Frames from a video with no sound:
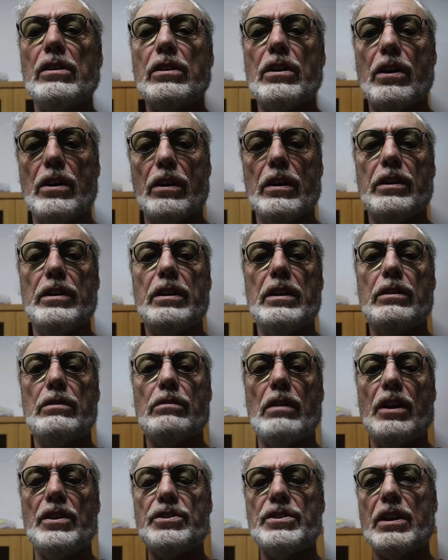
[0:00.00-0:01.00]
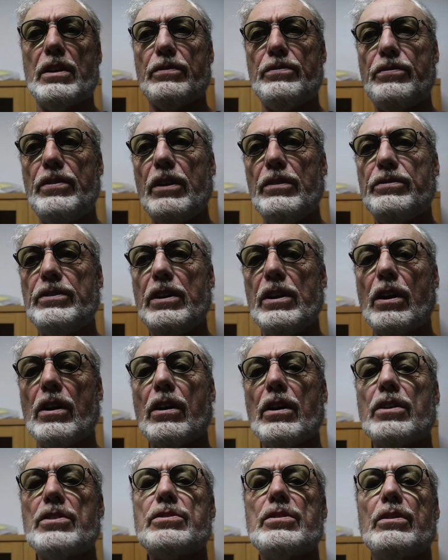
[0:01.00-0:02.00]
current runs at 50
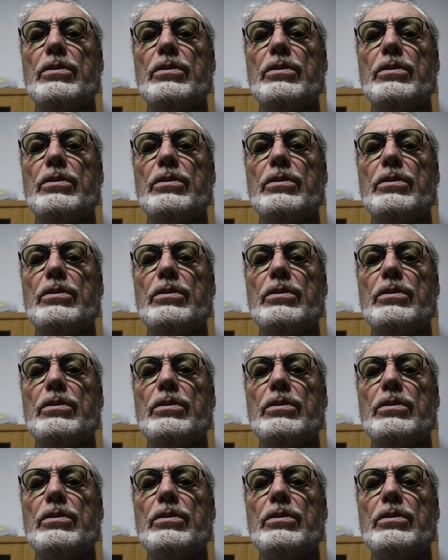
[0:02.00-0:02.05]
hertz